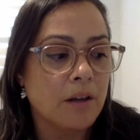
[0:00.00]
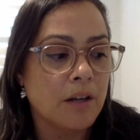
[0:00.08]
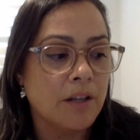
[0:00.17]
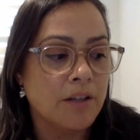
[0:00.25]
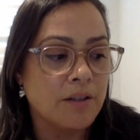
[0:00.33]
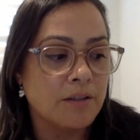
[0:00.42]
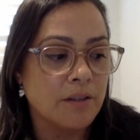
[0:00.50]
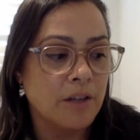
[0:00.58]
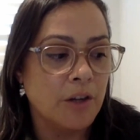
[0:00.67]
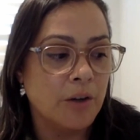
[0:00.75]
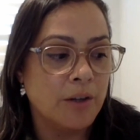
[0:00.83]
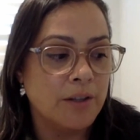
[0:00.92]

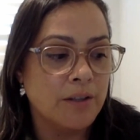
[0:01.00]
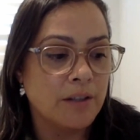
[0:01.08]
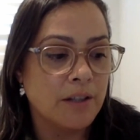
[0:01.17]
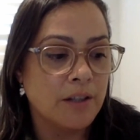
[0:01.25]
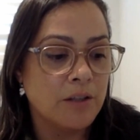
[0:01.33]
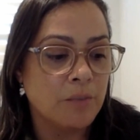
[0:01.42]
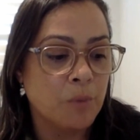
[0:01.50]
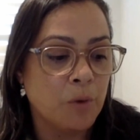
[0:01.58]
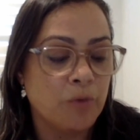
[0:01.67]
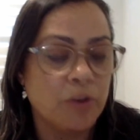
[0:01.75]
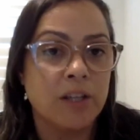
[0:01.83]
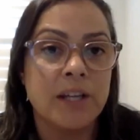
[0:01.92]
it's
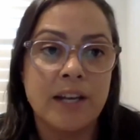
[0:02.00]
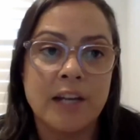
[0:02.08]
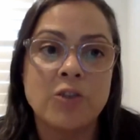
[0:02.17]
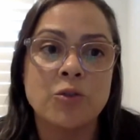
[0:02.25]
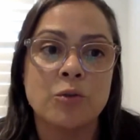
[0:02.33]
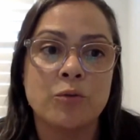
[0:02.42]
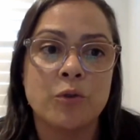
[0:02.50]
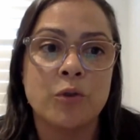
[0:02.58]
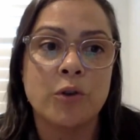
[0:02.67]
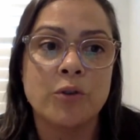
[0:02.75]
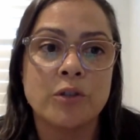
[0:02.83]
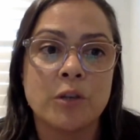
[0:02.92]
perfectly natural for
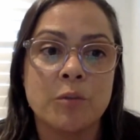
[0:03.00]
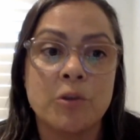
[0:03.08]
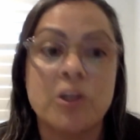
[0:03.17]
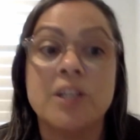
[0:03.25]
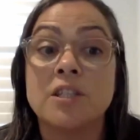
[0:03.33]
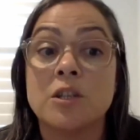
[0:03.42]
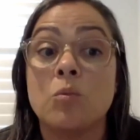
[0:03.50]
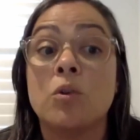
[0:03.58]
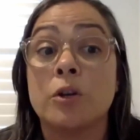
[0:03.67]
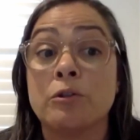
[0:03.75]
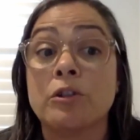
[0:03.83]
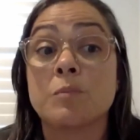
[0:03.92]
those communities to want
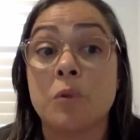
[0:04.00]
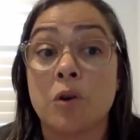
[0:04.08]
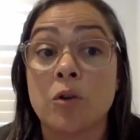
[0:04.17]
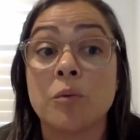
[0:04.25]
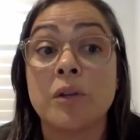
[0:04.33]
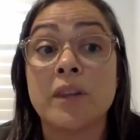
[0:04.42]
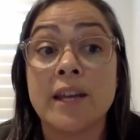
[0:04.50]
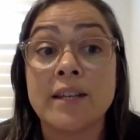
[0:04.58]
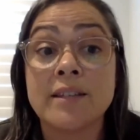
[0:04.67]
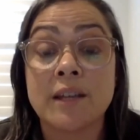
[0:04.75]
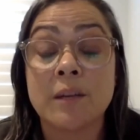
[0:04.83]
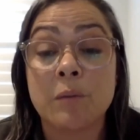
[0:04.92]
to respond when they
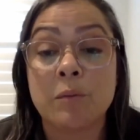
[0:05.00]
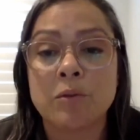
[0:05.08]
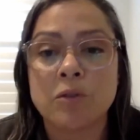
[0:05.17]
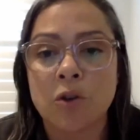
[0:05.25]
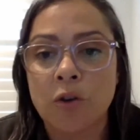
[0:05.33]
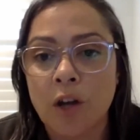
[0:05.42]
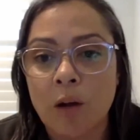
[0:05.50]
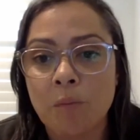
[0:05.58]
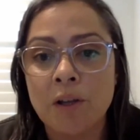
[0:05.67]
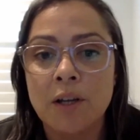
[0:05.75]
see people turn up